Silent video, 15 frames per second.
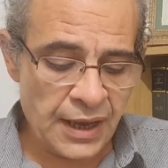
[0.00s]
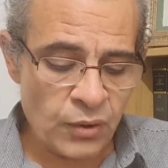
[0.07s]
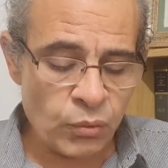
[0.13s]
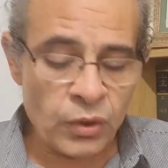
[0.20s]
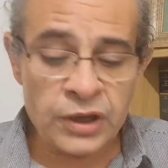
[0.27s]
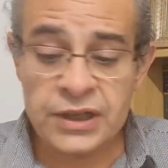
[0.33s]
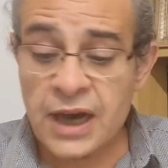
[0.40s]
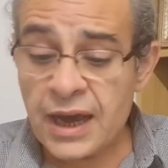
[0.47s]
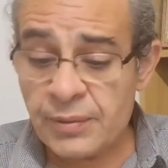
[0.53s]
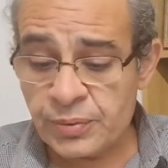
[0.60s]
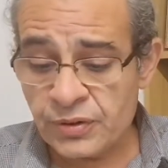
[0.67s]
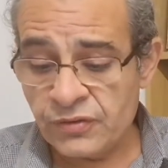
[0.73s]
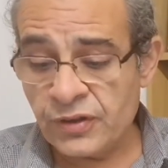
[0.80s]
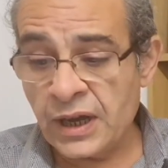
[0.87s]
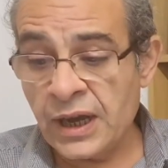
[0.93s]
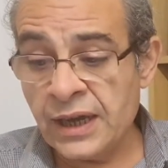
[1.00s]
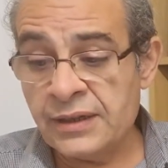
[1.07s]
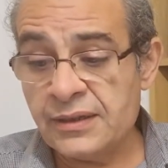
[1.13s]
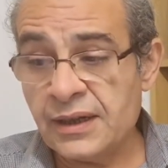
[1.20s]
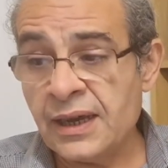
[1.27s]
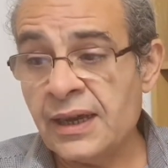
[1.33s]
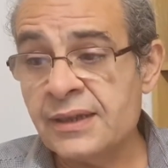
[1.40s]
What I
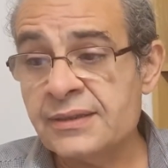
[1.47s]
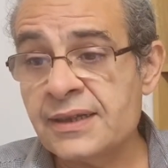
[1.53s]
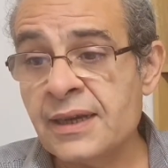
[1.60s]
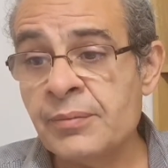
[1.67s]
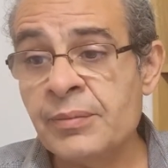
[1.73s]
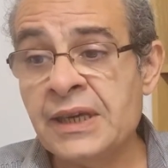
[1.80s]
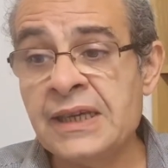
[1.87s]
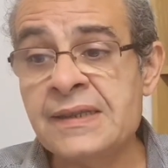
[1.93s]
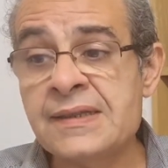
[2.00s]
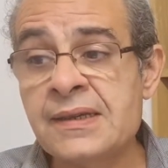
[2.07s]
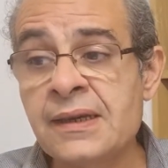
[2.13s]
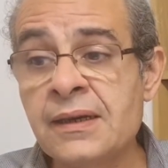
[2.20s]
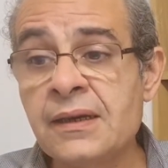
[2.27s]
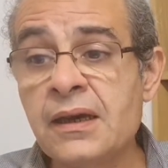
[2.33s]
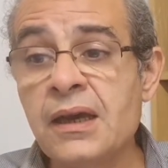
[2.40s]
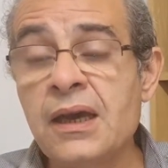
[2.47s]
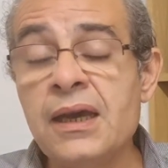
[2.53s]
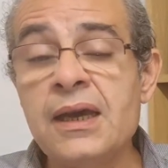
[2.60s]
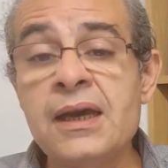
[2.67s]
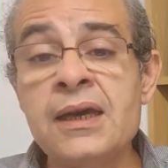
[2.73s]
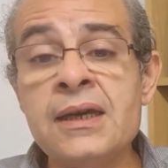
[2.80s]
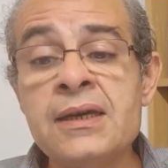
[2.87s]
provide at a meeting
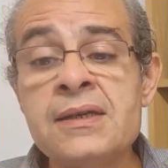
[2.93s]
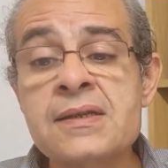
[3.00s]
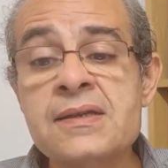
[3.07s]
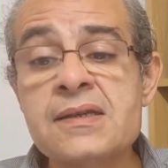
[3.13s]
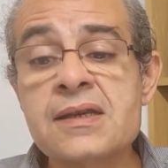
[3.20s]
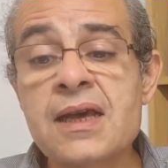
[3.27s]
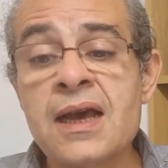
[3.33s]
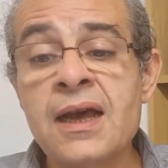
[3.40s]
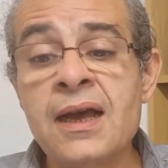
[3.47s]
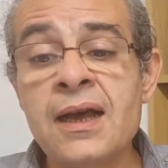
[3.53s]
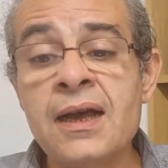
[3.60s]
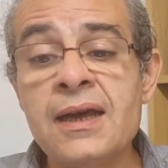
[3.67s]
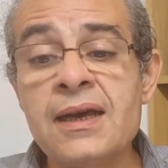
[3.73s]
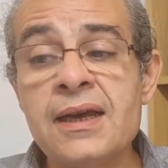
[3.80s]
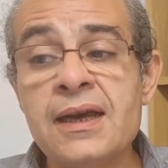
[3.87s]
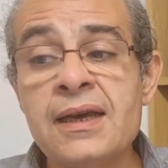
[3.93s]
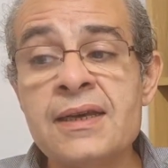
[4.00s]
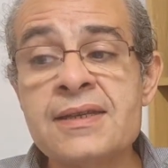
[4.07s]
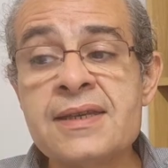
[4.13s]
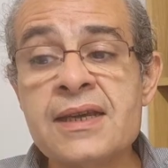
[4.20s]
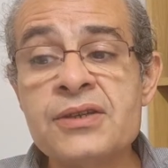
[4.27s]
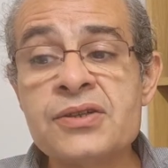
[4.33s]
is
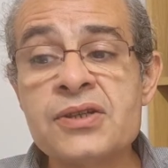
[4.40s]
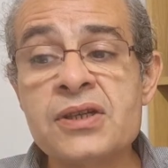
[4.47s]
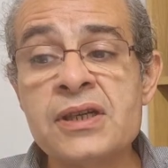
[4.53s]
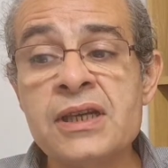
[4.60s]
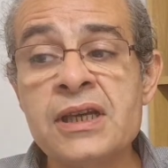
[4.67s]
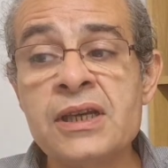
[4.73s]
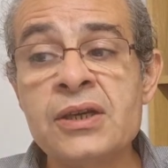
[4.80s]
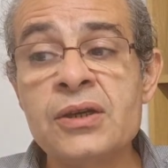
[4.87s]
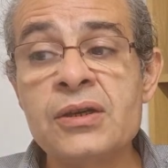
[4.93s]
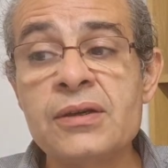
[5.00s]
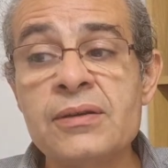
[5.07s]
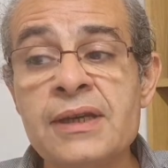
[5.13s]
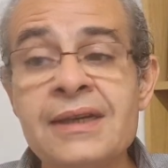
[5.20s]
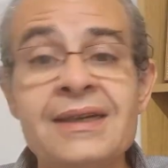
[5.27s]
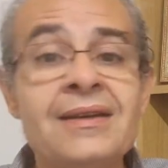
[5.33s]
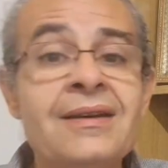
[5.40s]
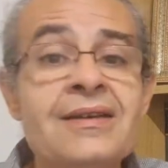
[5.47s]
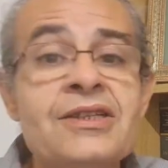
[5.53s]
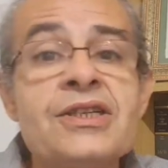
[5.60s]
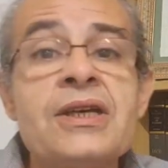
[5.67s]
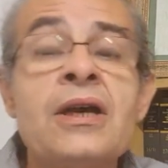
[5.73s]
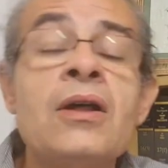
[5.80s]
essentially, in a
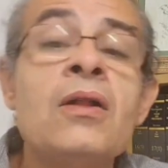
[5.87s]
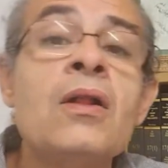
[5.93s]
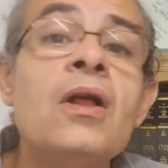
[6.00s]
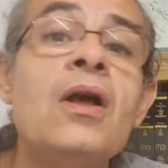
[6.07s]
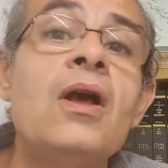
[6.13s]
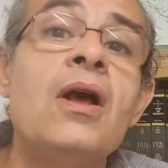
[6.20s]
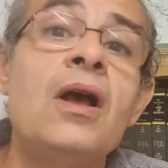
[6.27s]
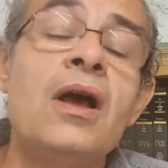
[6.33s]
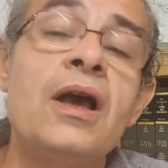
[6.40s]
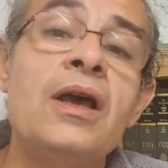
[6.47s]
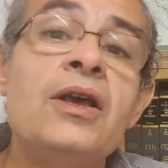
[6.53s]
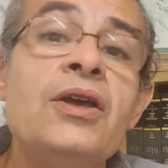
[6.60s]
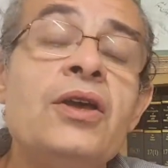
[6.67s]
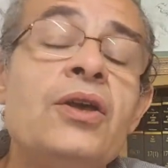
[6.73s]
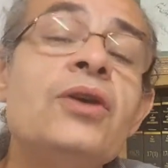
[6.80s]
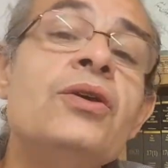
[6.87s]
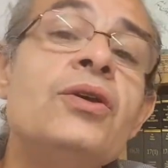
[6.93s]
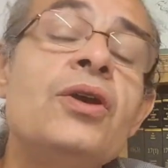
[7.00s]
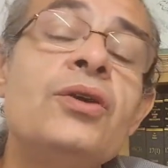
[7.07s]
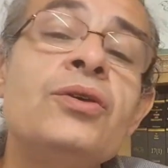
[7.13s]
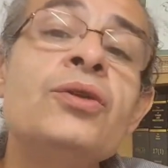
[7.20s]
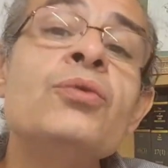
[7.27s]
nutshell,
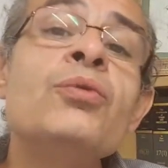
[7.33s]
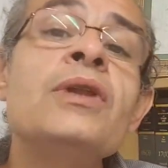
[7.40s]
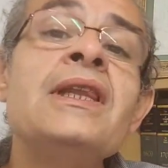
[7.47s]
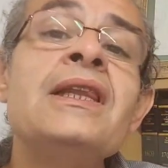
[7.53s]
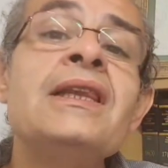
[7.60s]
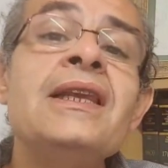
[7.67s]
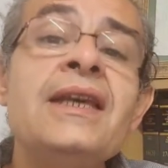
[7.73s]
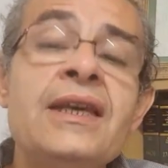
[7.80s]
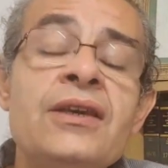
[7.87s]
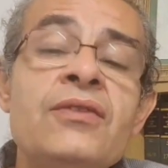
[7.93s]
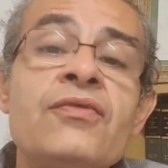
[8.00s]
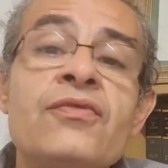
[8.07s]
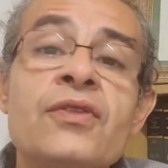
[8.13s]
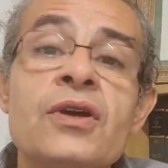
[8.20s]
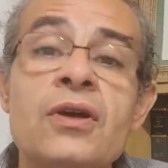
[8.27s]
you will leave the